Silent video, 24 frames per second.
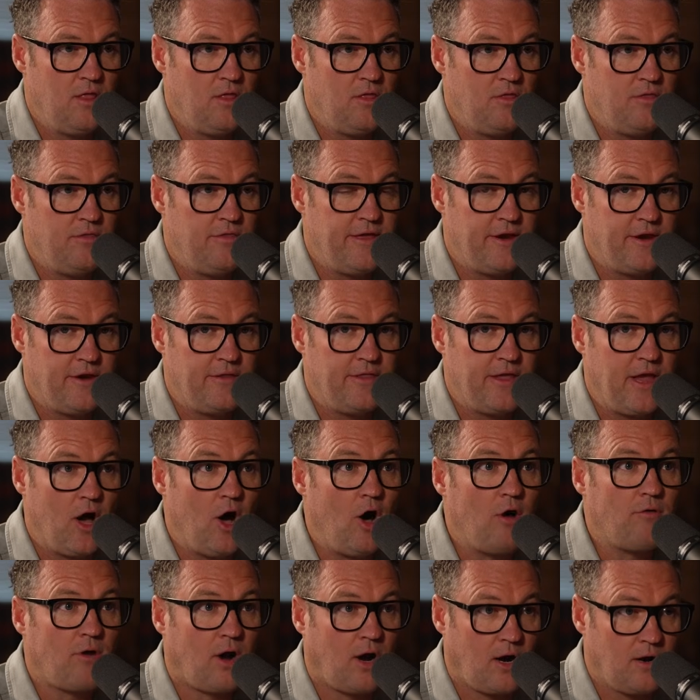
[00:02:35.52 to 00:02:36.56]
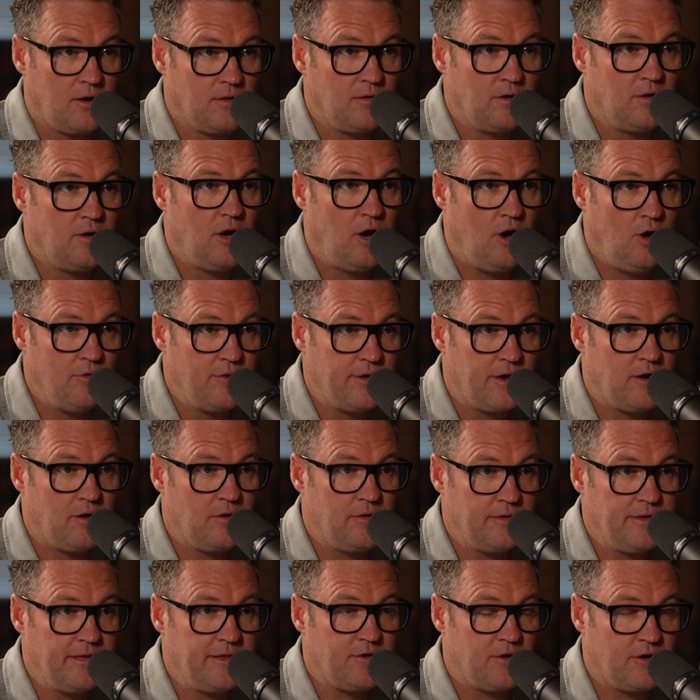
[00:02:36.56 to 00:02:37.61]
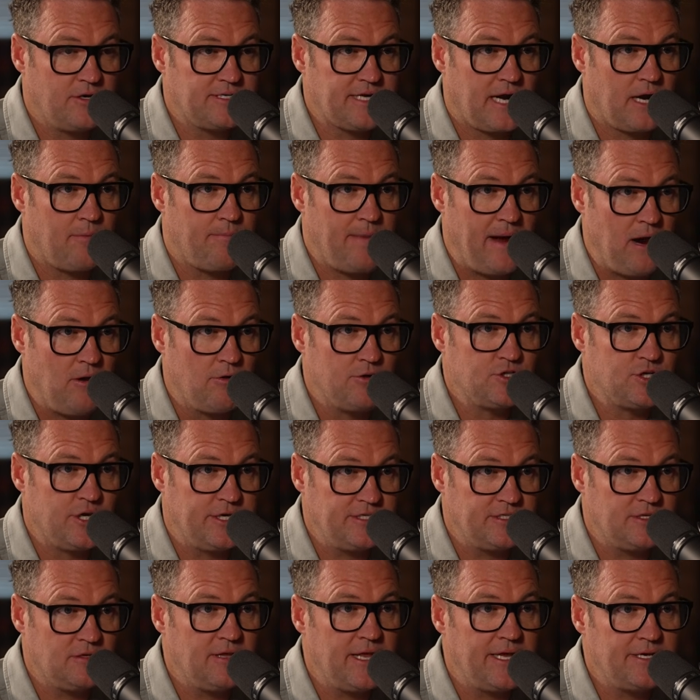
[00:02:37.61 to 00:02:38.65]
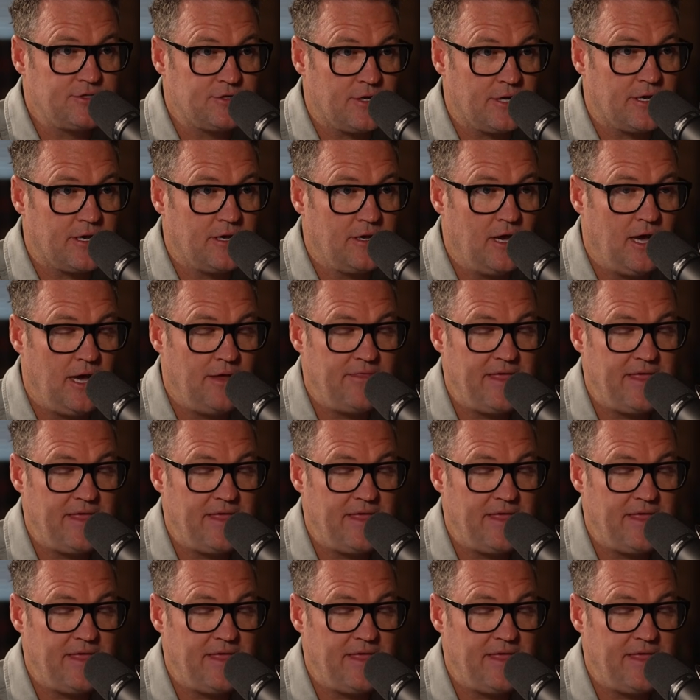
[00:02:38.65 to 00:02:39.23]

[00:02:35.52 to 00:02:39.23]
They all are. Their entire powertrain's electric.